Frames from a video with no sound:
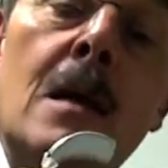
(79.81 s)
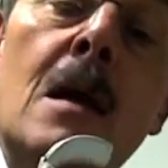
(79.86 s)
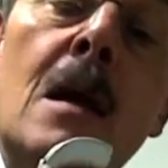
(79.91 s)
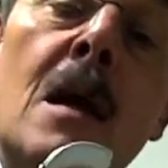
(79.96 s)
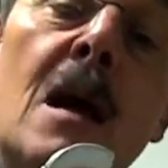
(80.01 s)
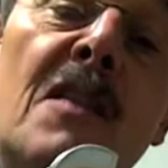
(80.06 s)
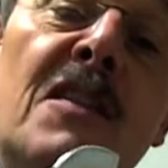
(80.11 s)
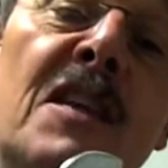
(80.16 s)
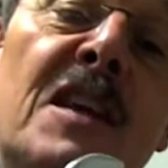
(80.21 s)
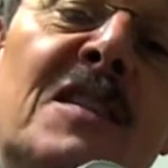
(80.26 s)

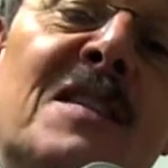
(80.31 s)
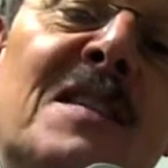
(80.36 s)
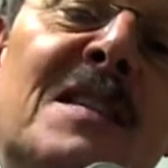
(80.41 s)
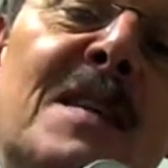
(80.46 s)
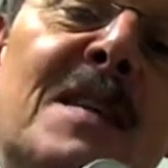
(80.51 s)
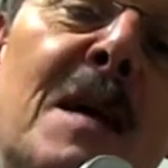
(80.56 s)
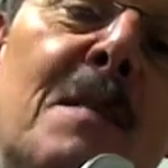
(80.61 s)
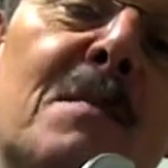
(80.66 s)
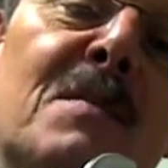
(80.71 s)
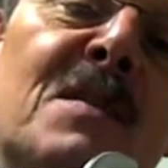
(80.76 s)
And these
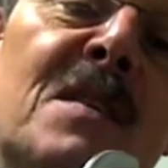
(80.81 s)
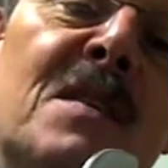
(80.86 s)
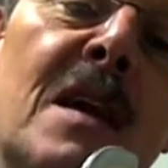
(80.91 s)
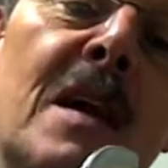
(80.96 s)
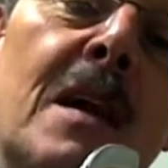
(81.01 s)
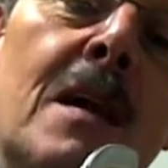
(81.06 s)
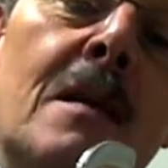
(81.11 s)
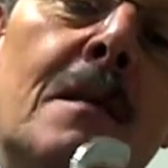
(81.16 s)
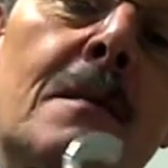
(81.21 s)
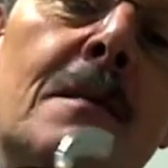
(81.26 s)
tips
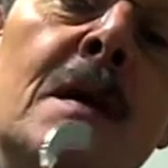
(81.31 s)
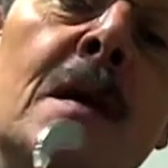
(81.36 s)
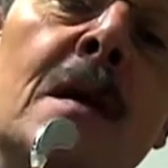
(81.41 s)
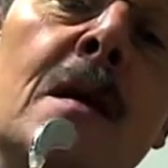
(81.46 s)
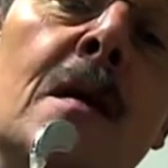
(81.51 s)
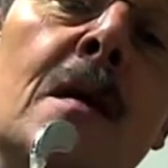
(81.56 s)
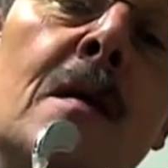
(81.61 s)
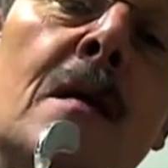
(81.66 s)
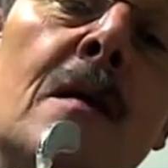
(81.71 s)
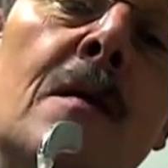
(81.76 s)
here,
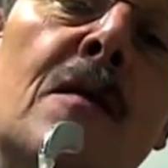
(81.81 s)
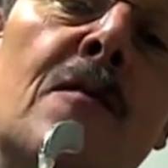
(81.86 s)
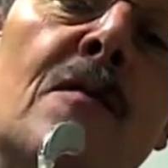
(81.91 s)
there